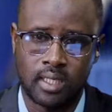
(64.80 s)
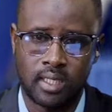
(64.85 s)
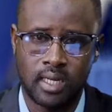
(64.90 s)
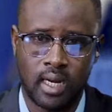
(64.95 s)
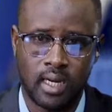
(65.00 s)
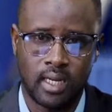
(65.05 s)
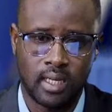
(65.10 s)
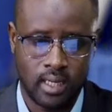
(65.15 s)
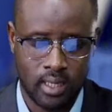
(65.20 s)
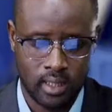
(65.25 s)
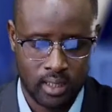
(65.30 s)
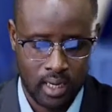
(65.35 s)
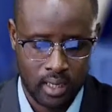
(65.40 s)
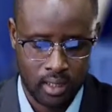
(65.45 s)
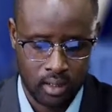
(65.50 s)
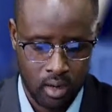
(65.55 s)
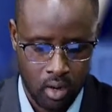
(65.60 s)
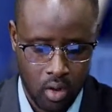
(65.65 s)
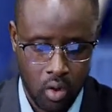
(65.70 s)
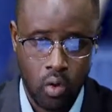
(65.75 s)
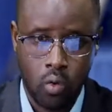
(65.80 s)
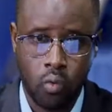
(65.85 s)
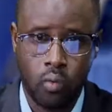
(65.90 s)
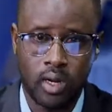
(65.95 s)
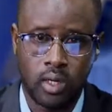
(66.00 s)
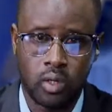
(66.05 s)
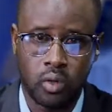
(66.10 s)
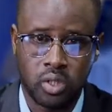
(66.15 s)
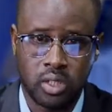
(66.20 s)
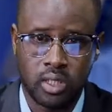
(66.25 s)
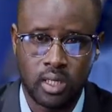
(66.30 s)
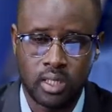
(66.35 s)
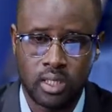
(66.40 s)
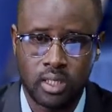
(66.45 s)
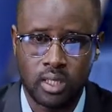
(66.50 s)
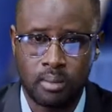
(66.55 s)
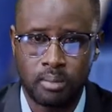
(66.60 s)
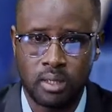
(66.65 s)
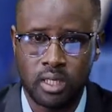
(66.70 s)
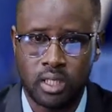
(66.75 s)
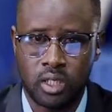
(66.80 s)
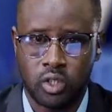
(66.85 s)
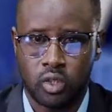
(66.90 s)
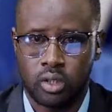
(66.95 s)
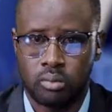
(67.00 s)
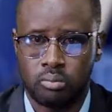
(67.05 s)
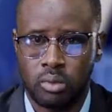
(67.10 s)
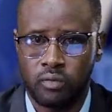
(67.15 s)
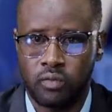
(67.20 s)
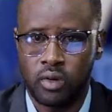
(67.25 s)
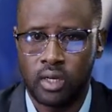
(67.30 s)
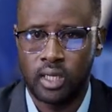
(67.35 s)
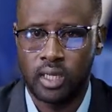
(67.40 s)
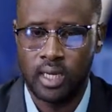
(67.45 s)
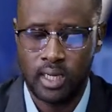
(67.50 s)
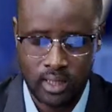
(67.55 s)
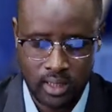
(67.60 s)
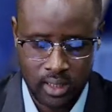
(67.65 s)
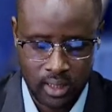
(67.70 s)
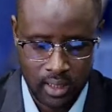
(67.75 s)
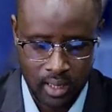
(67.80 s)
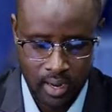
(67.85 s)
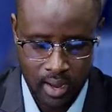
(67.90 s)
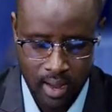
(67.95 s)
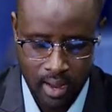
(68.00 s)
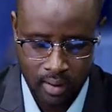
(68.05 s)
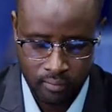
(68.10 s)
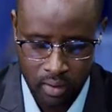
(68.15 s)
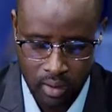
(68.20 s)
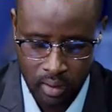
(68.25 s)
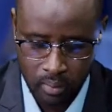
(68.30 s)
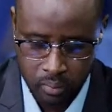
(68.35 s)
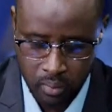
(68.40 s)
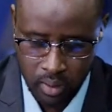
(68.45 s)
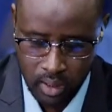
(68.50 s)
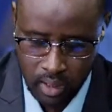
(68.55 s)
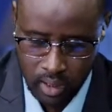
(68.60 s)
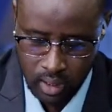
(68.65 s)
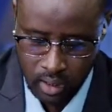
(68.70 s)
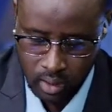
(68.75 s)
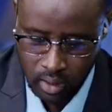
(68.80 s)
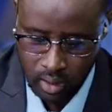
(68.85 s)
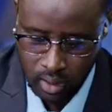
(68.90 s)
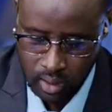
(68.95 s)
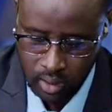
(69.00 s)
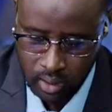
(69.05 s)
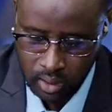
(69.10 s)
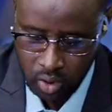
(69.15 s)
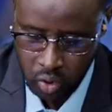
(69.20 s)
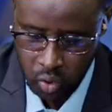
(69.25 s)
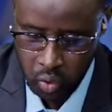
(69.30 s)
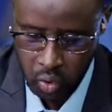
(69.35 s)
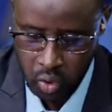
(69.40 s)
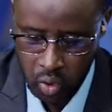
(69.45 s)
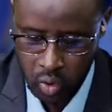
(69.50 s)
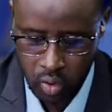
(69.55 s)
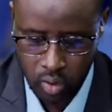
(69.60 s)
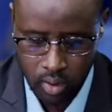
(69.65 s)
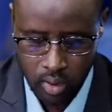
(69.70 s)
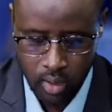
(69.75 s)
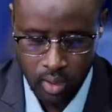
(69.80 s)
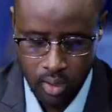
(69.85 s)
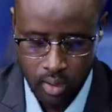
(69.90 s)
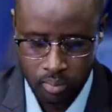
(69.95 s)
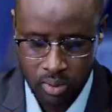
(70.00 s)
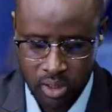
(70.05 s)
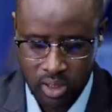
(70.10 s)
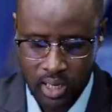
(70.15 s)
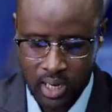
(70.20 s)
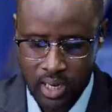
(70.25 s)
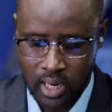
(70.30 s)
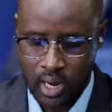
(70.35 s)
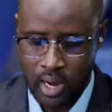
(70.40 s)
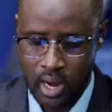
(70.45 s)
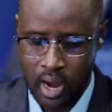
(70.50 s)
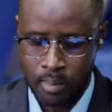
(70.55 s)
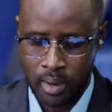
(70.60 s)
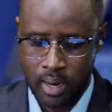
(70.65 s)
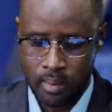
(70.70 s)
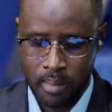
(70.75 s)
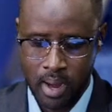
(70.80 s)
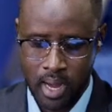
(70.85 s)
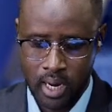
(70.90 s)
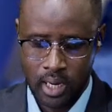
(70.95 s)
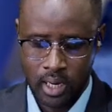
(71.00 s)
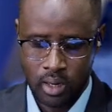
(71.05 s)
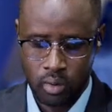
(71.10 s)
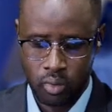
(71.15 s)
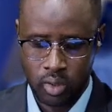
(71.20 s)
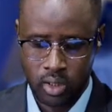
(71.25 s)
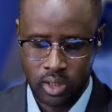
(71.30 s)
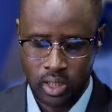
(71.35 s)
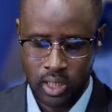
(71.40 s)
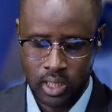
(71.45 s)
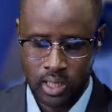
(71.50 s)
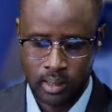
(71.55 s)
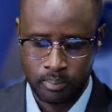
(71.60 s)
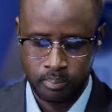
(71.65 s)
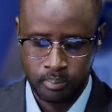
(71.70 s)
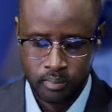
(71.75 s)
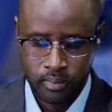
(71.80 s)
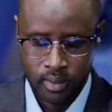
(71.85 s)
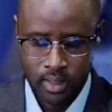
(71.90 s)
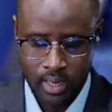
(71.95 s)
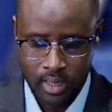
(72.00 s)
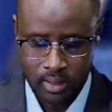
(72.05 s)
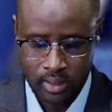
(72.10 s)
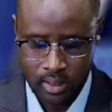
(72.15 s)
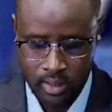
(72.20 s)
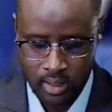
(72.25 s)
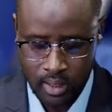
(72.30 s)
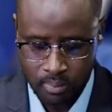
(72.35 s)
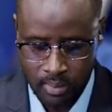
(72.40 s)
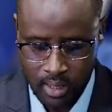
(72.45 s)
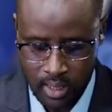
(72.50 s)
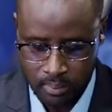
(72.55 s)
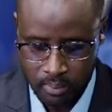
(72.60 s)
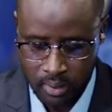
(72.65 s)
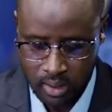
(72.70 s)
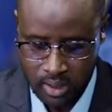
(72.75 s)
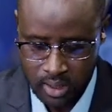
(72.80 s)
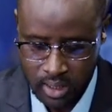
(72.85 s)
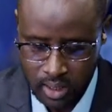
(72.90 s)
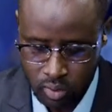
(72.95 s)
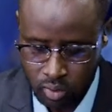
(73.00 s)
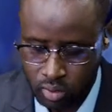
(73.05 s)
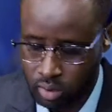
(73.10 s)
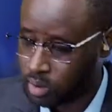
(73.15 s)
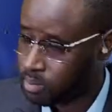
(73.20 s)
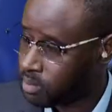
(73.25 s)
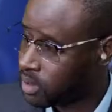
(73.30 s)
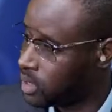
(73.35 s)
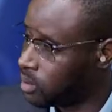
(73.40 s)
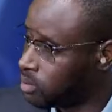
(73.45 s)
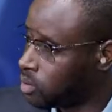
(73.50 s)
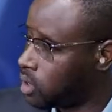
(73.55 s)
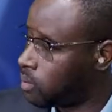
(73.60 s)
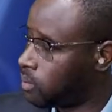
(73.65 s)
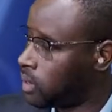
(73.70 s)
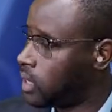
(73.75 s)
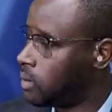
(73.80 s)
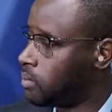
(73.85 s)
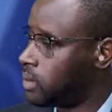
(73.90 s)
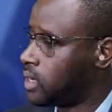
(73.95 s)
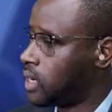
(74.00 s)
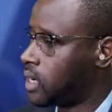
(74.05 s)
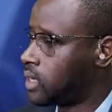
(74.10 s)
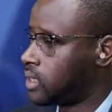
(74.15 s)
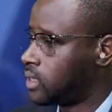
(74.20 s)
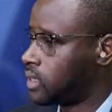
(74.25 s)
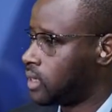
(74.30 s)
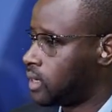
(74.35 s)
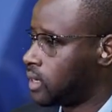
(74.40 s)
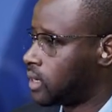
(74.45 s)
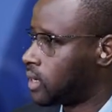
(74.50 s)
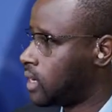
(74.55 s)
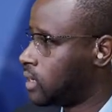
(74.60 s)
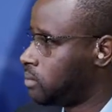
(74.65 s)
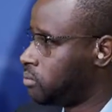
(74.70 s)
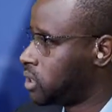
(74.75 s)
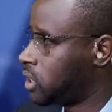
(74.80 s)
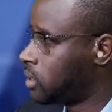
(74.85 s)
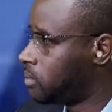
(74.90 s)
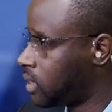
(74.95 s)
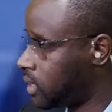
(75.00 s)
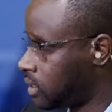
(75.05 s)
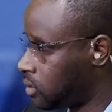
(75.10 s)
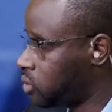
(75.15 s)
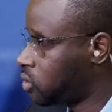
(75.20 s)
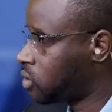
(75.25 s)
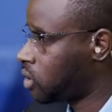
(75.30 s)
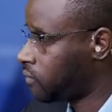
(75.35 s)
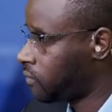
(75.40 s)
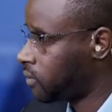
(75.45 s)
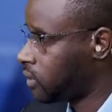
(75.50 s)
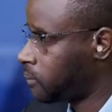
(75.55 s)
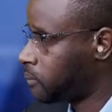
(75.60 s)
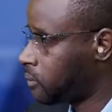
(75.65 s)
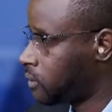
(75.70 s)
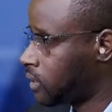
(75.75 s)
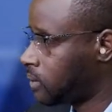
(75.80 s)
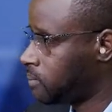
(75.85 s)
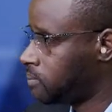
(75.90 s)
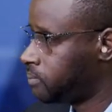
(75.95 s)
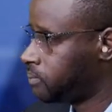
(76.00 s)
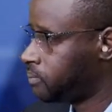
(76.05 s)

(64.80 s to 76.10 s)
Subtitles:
the challenges, and what does this census mean for the country. I have in the studio Mr. Lamin Mane, who is a system administrator on my immediate right. Mr. Mane, good to have you in the program.